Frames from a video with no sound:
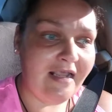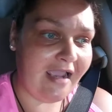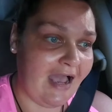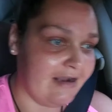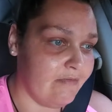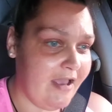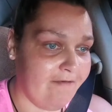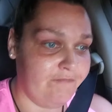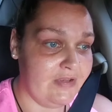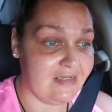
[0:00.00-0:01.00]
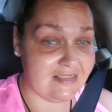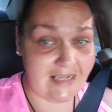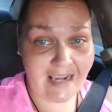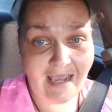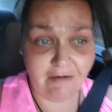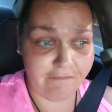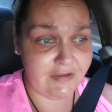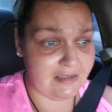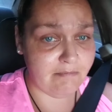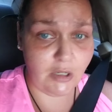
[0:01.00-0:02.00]
Like I don't have feelings. Like I don't
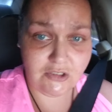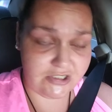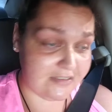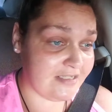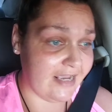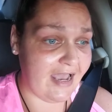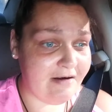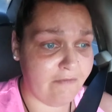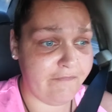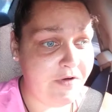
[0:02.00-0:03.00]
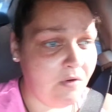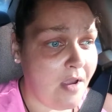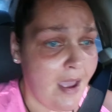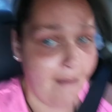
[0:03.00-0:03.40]
feel emotions. Like I don't feel